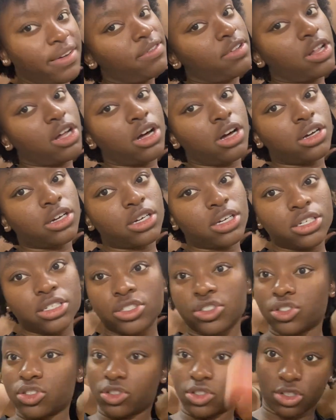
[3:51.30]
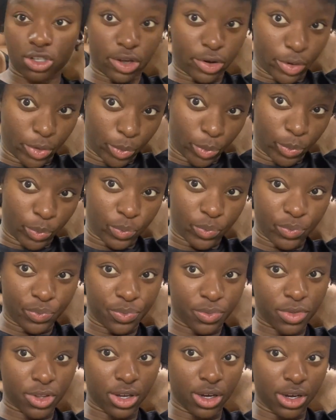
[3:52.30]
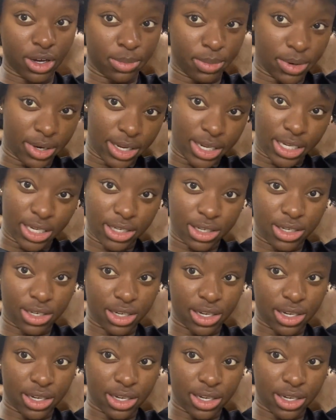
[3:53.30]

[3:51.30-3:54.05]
vlog. So, update.